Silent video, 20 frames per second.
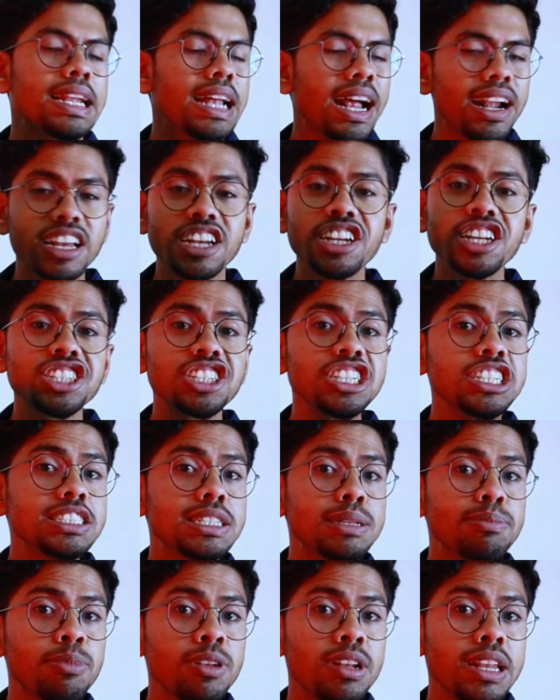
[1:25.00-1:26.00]
And architecture in
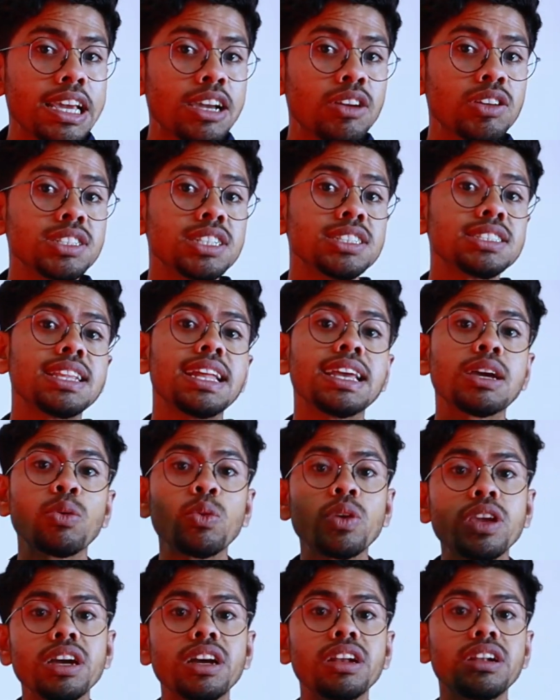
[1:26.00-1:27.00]
simple language is like
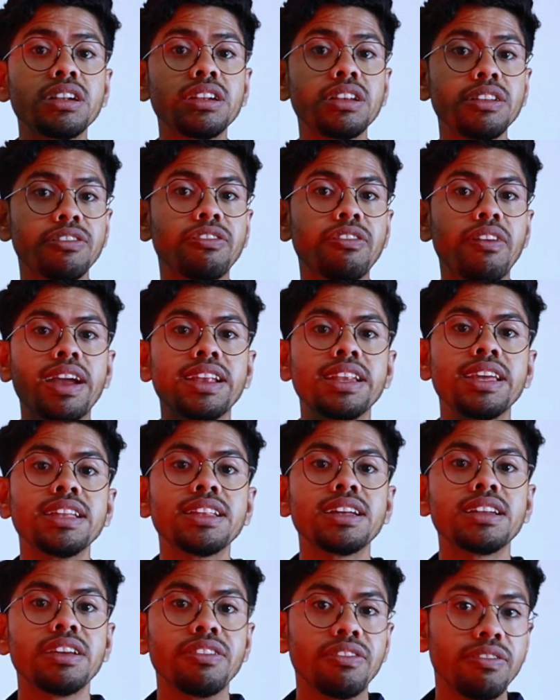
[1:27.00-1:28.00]
we are
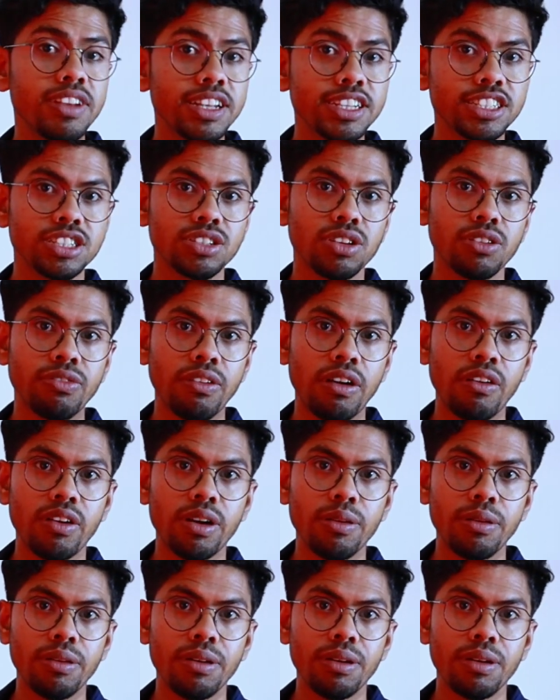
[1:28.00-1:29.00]
defining the definition of
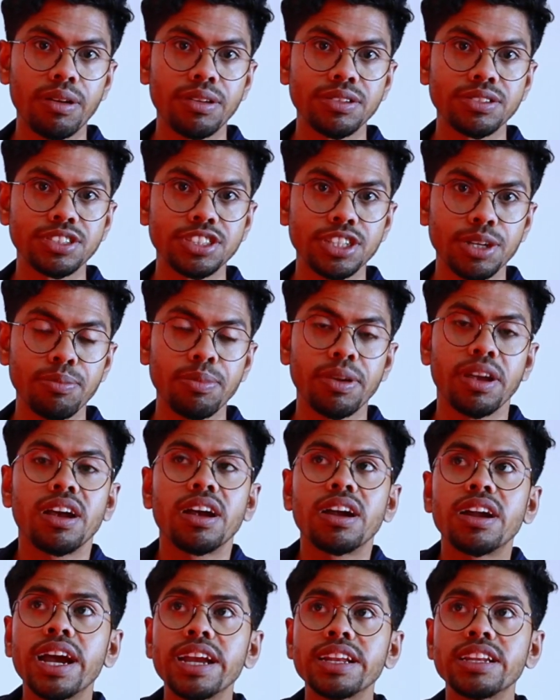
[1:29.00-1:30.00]
our chip,
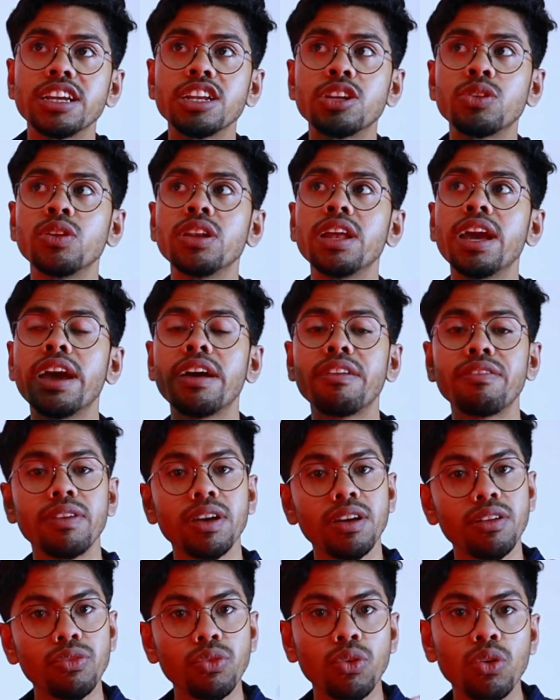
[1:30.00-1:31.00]
right? It will have
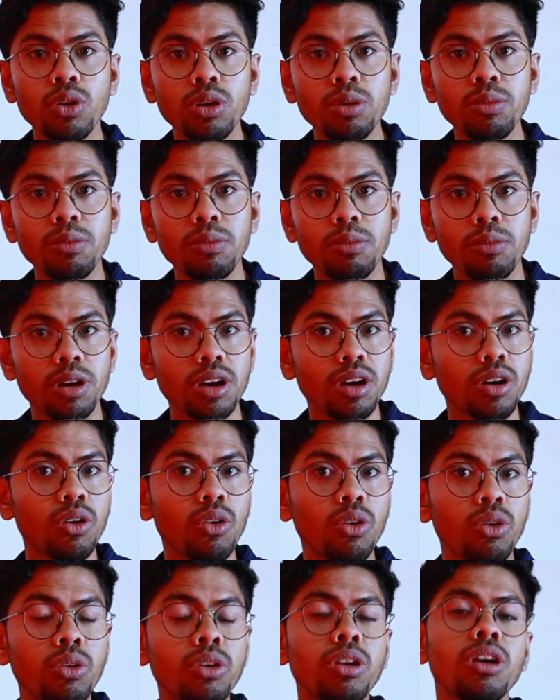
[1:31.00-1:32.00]
4
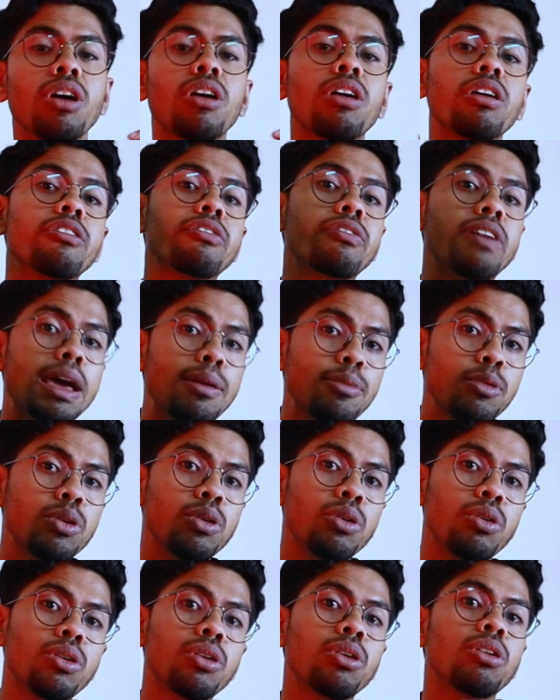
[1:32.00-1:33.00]
core or 5
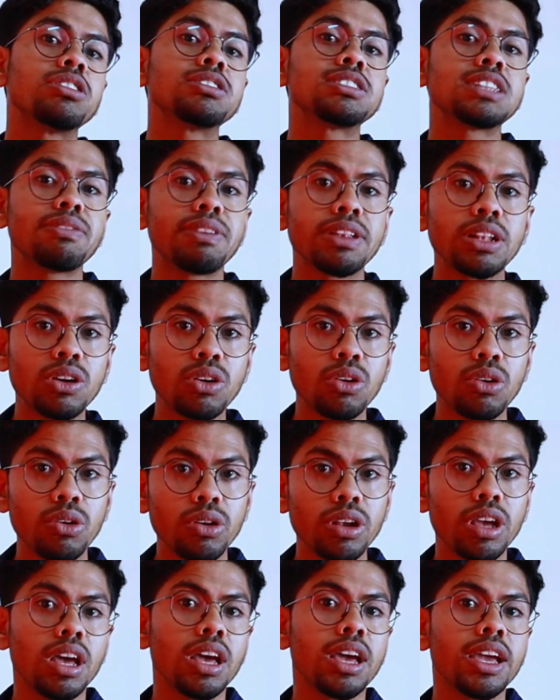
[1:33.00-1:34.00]
core or 7
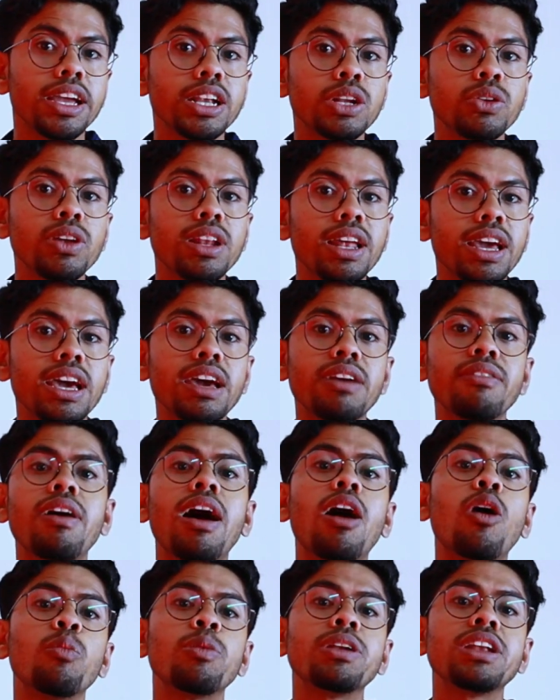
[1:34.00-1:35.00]
core. It will have
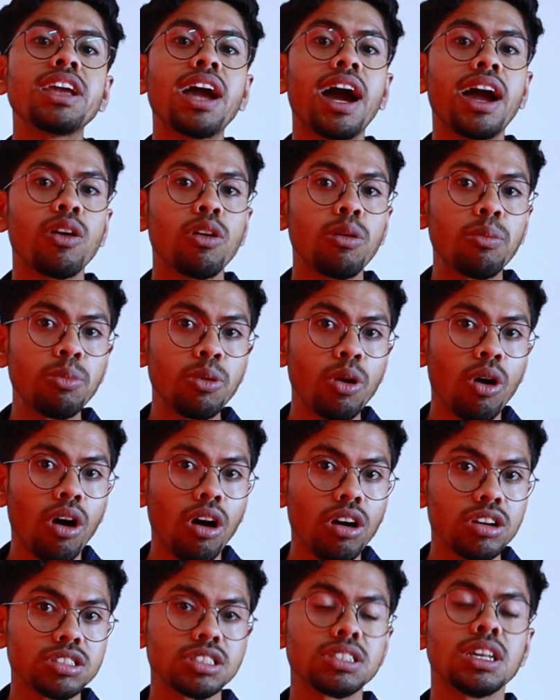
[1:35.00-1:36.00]
how many IO
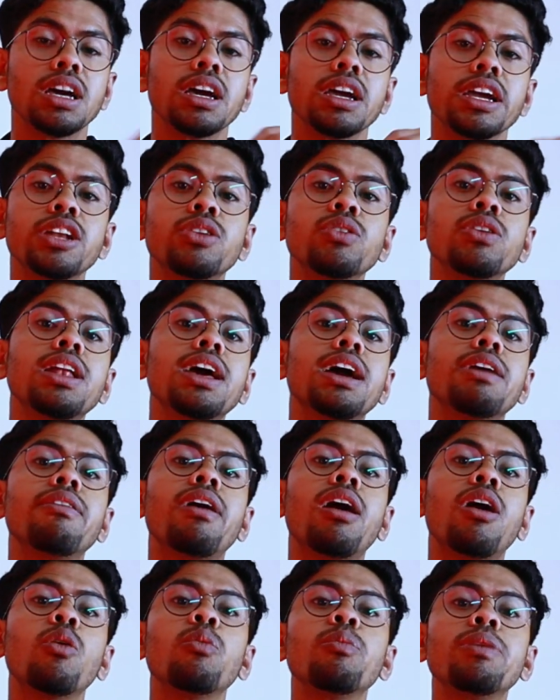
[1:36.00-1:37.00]
blocks. It will have
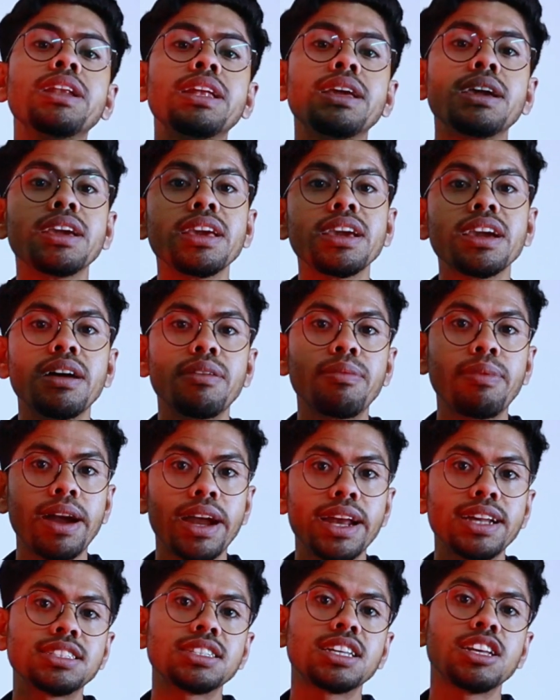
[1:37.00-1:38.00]
how many
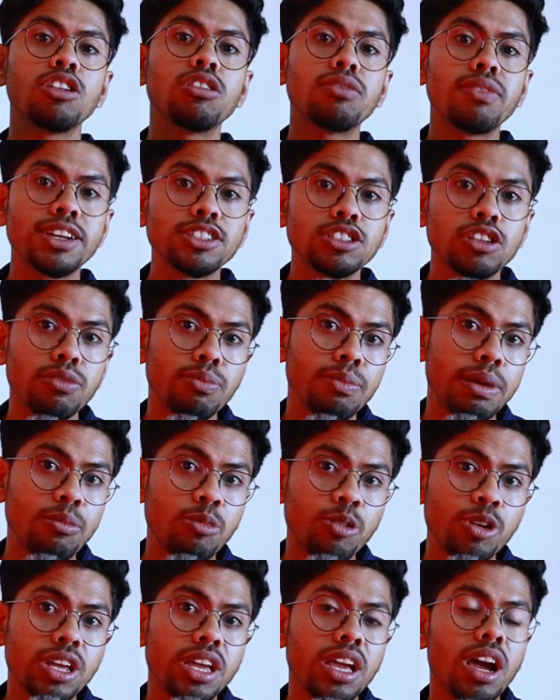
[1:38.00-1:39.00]
gigabytes, kilobytes of
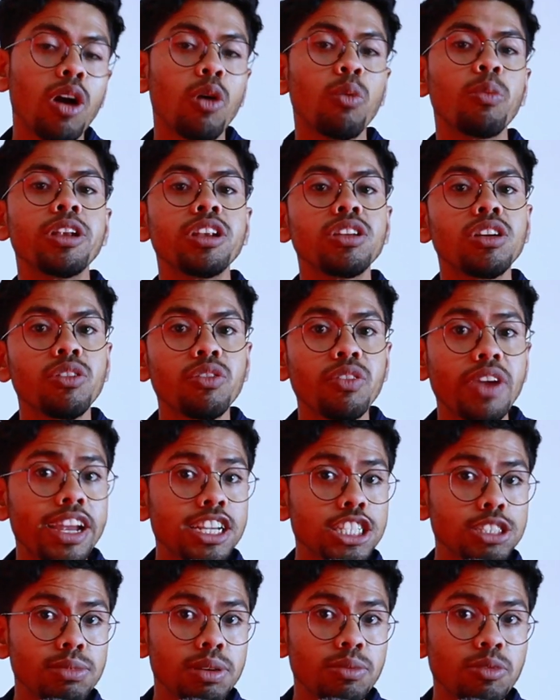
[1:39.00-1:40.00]
memory, how many of
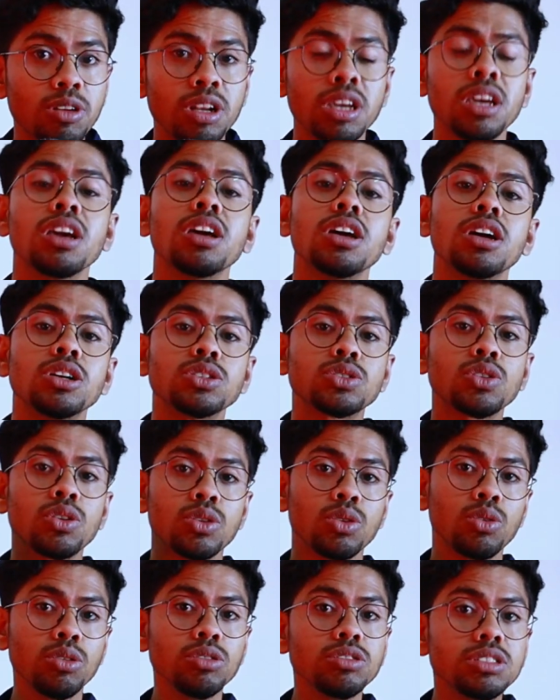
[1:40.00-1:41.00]
cache memory.
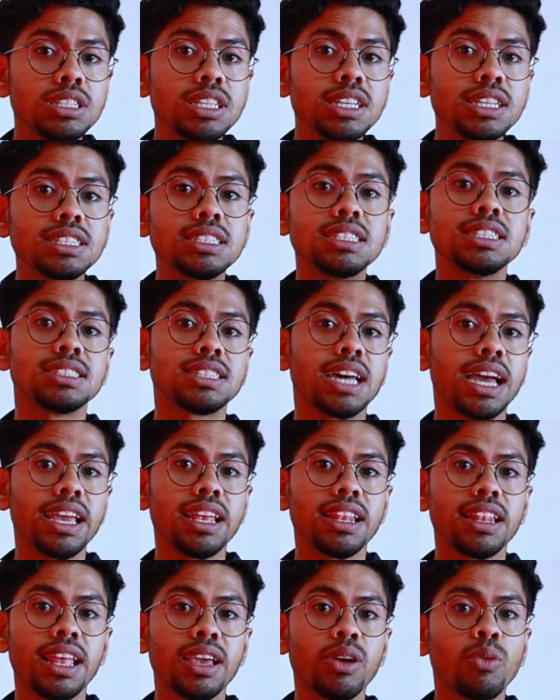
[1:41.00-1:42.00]
So those things
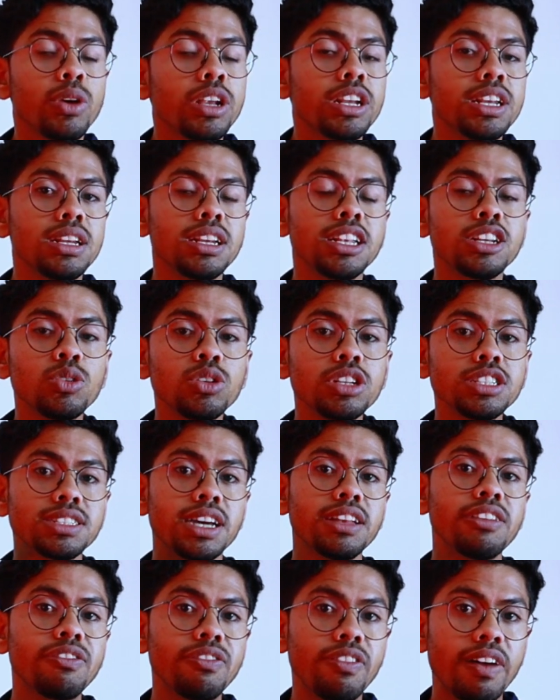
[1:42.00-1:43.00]
decide, like we need to
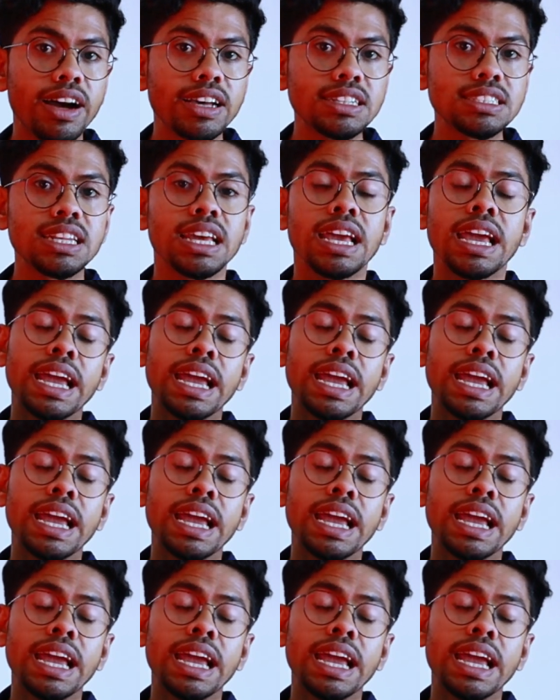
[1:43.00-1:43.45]
decide first.